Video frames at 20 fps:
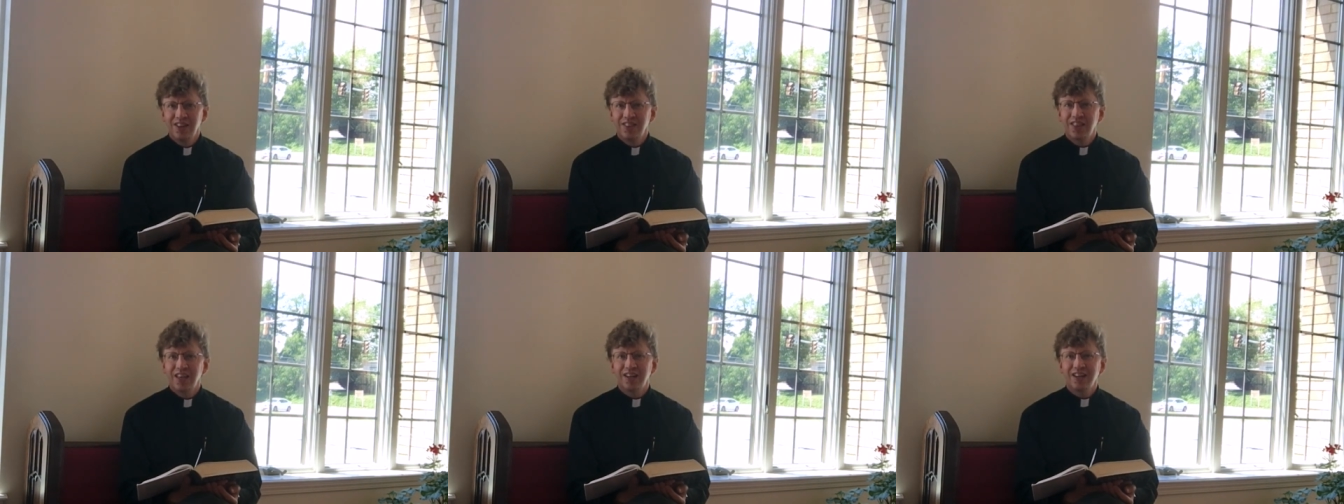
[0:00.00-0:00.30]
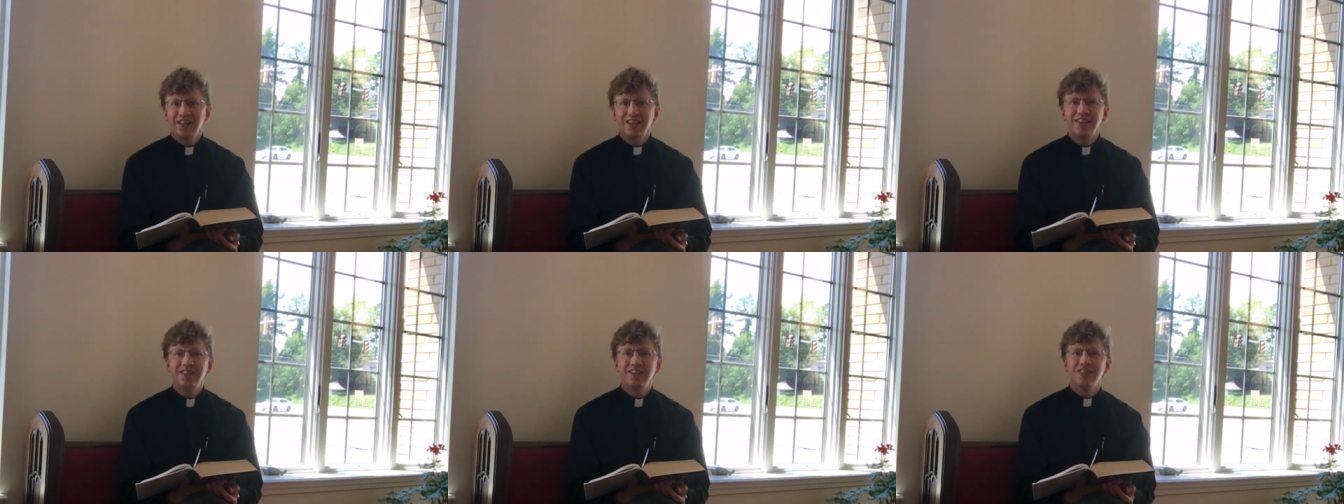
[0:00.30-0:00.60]

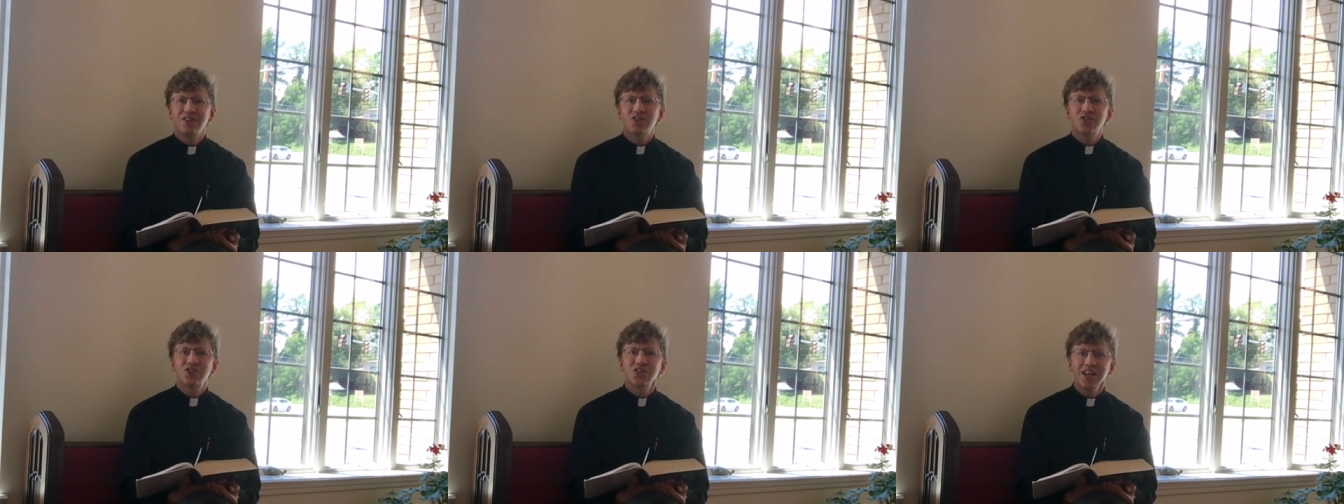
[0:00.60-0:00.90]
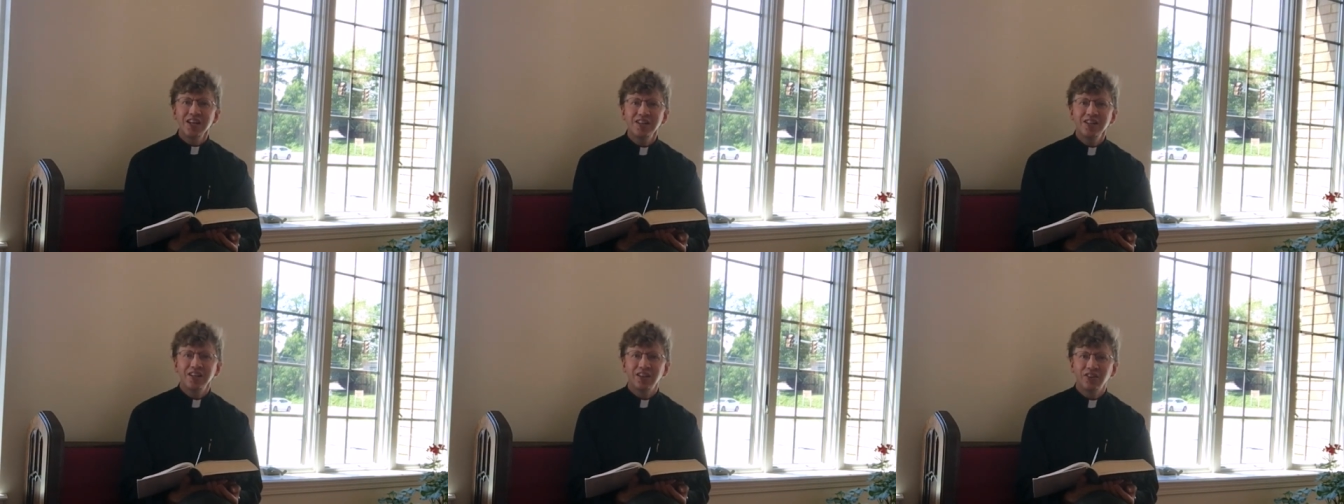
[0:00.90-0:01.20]
that he is
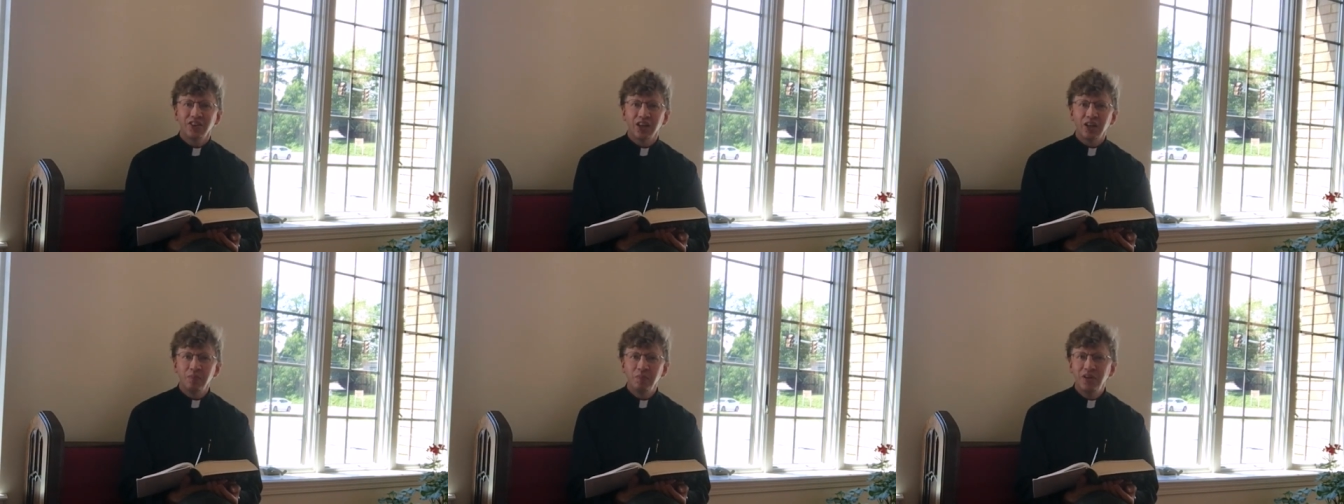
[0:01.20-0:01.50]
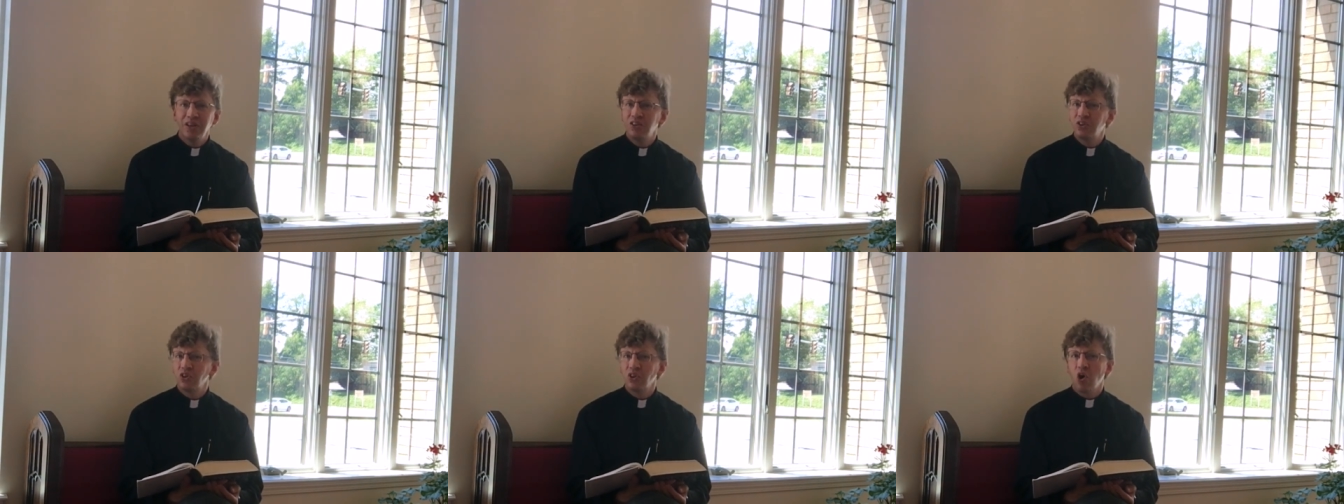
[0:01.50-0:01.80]
sending
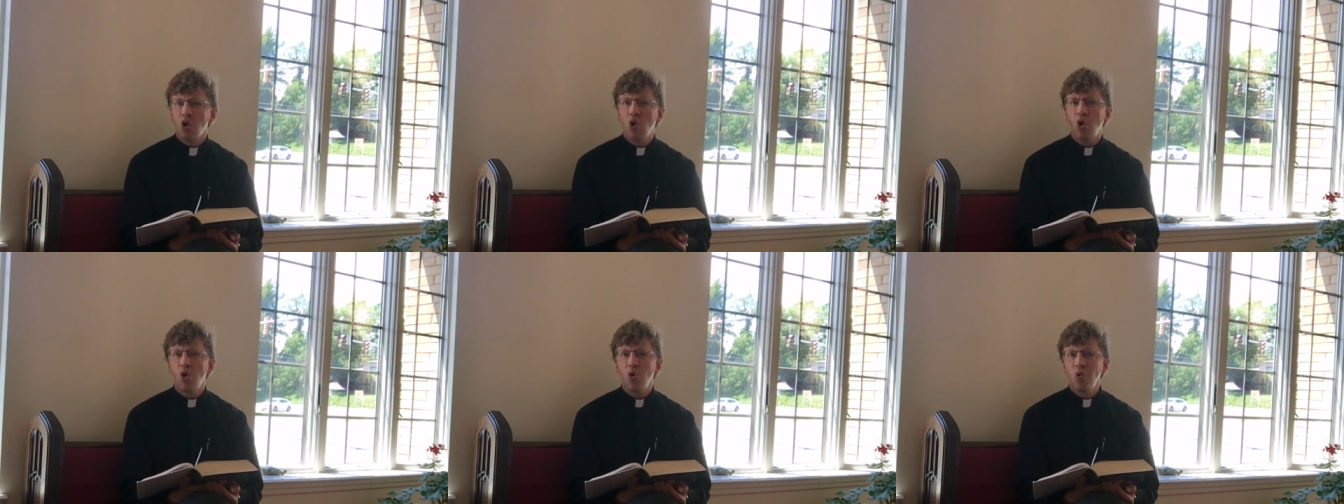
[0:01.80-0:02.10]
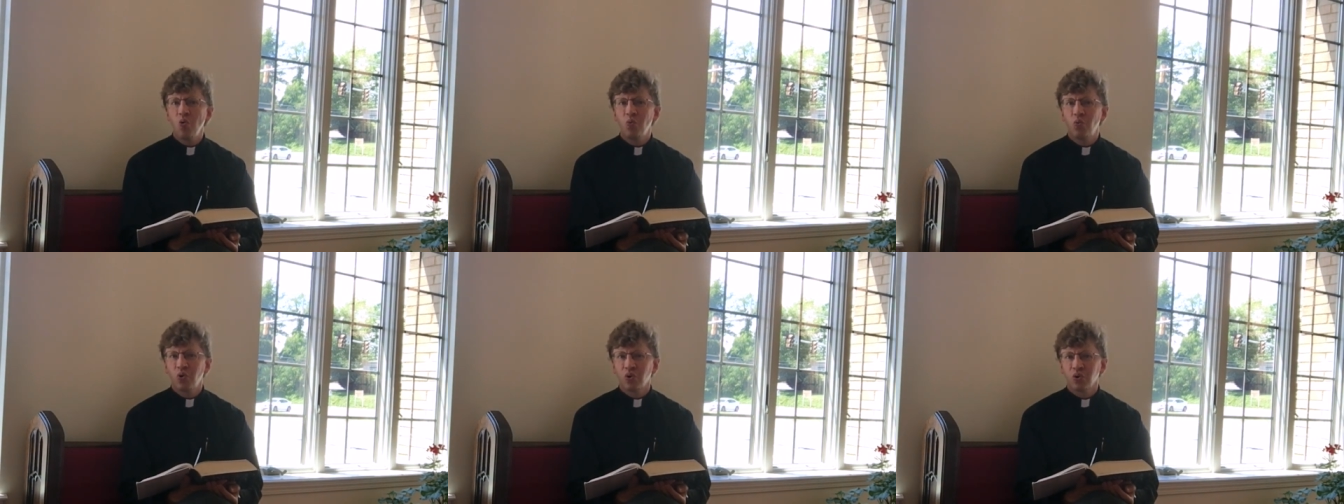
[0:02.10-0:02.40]
them into the
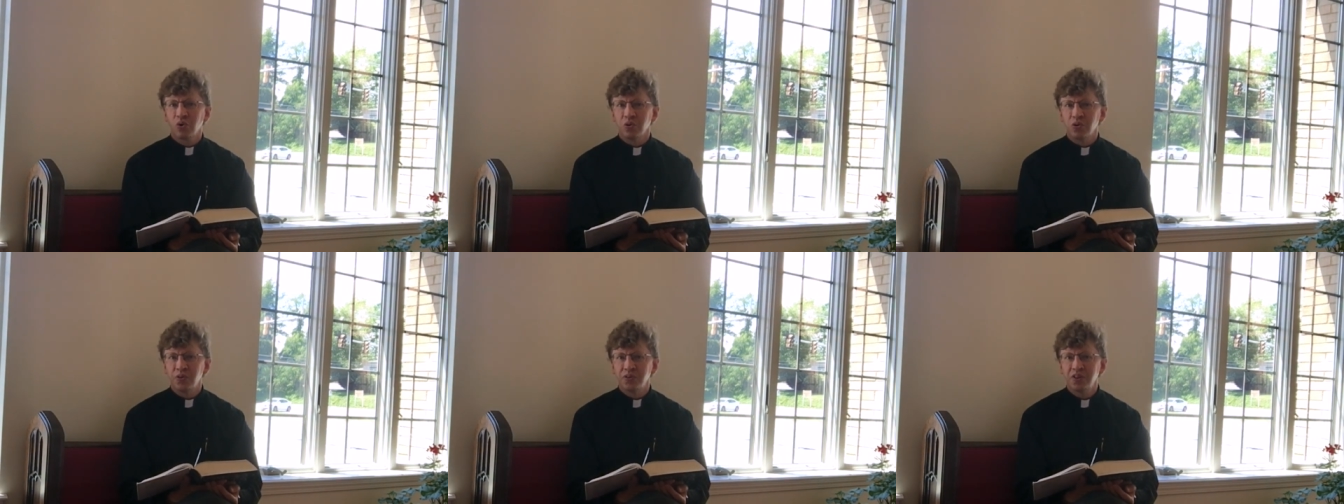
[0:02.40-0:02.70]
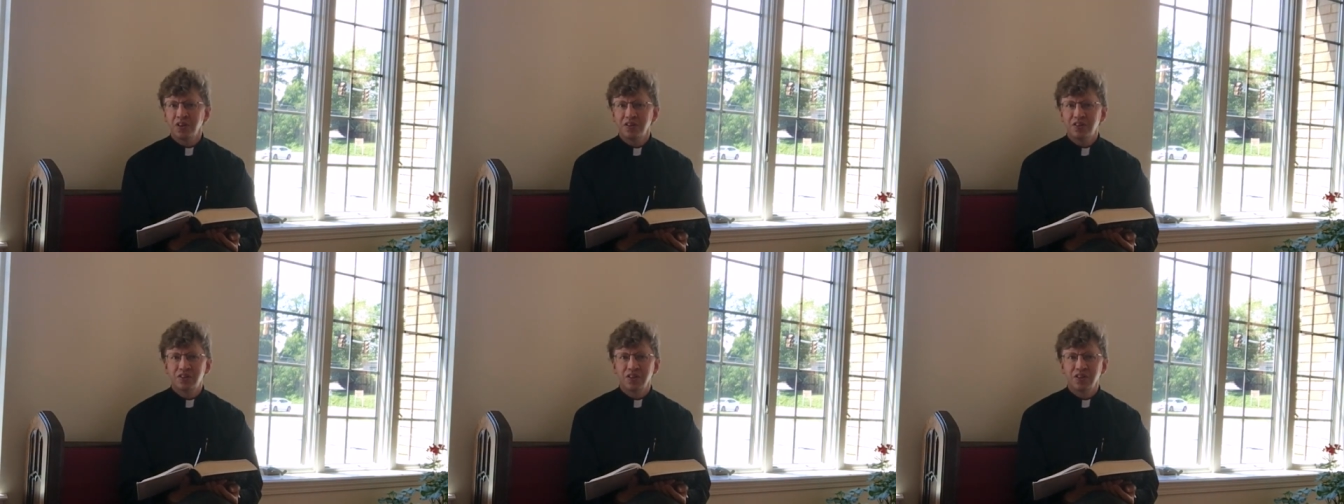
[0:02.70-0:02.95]
whole world